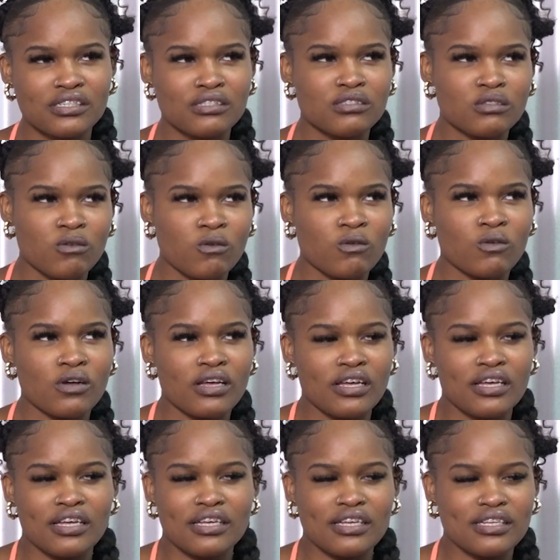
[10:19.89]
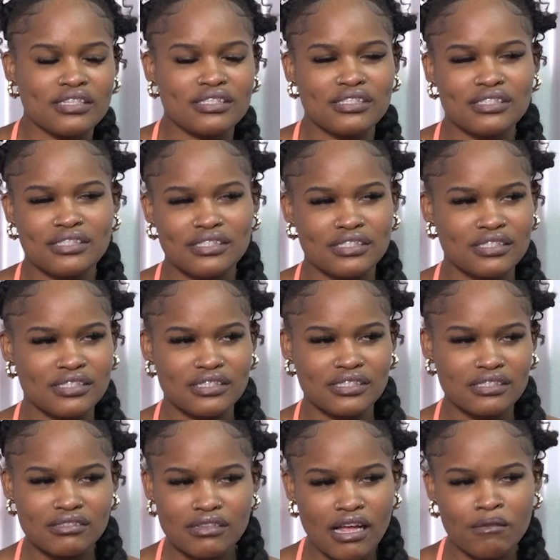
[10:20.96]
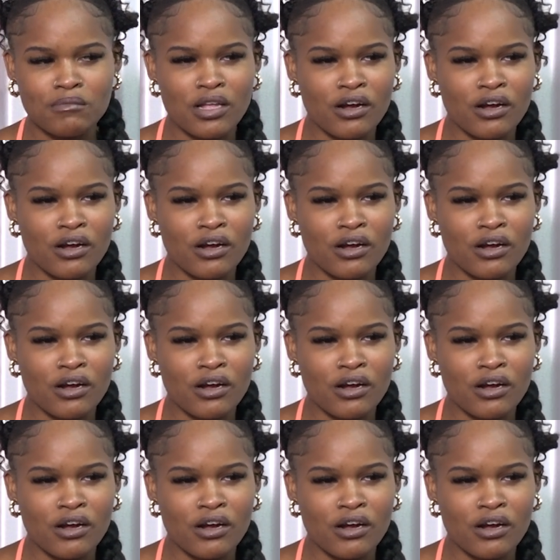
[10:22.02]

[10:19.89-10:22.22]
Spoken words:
So I'm